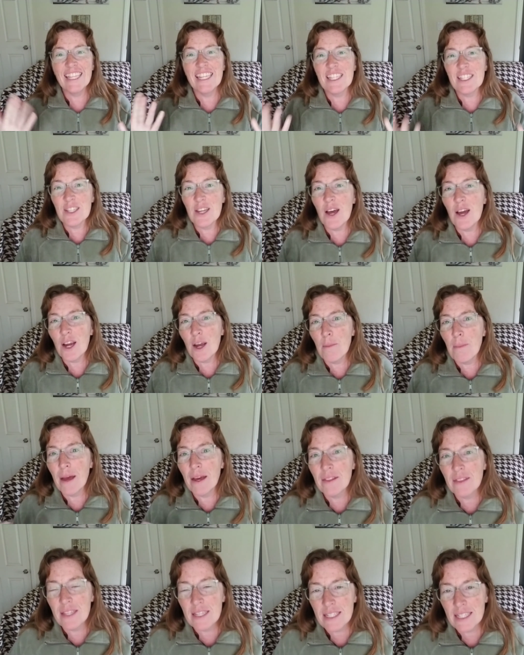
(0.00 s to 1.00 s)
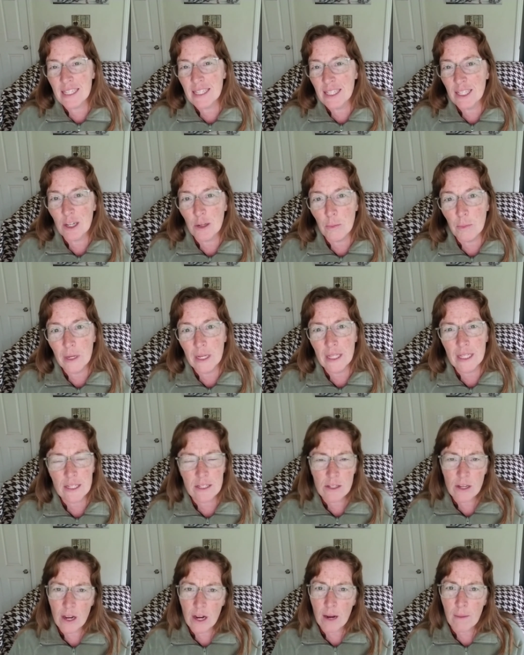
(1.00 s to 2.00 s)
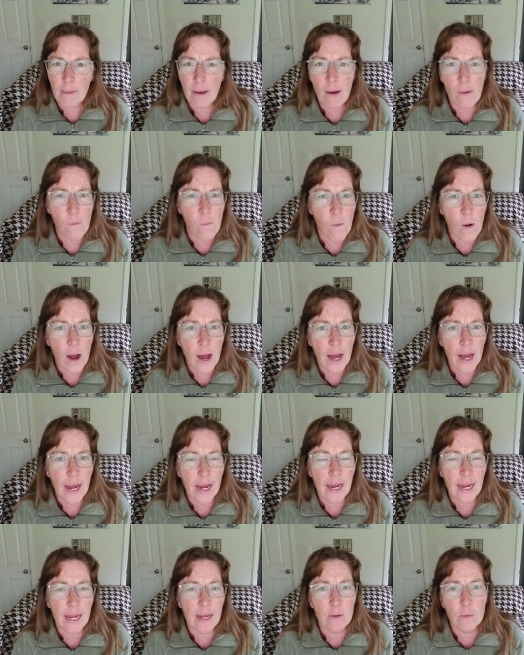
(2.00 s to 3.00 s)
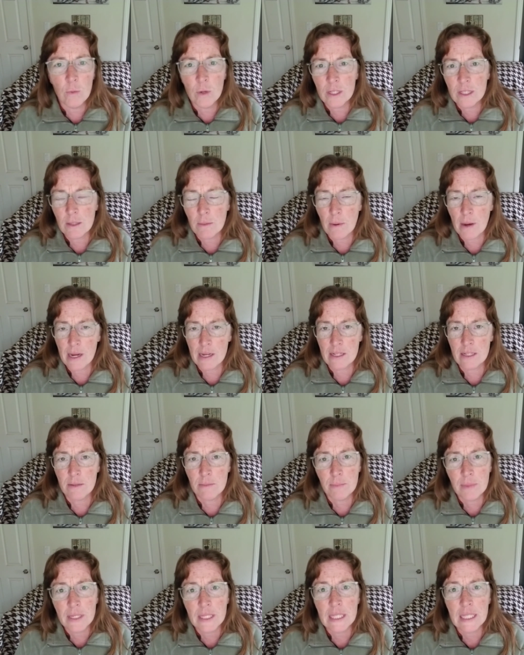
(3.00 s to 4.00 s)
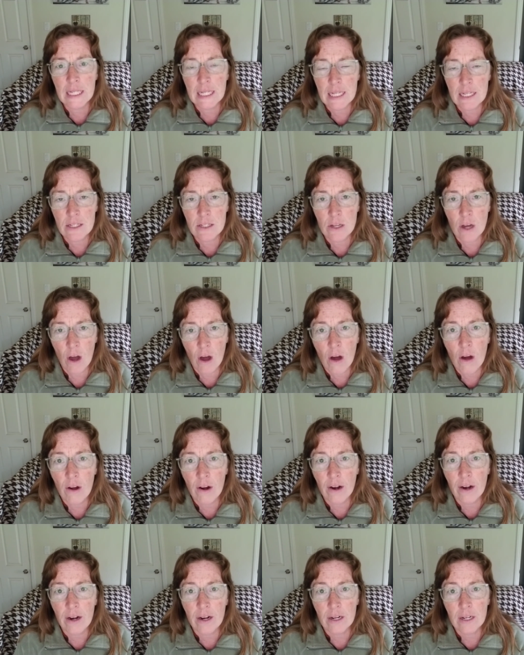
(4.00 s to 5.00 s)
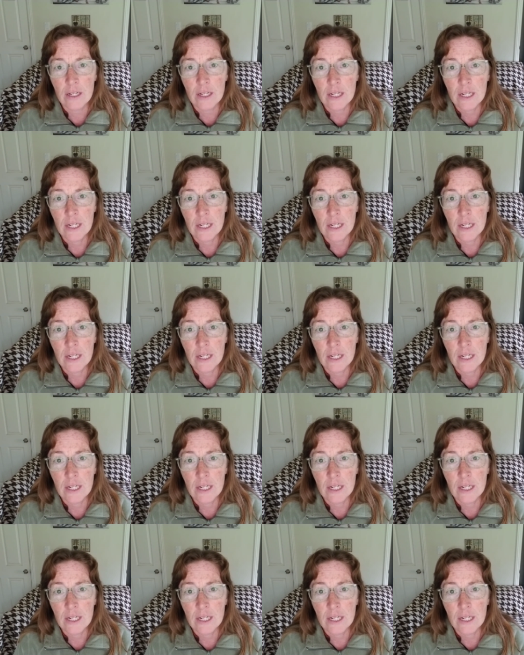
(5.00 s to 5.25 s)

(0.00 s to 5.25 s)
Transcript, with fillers: Let's talk about this a little bit. Let's talk about why and what the possibilities are.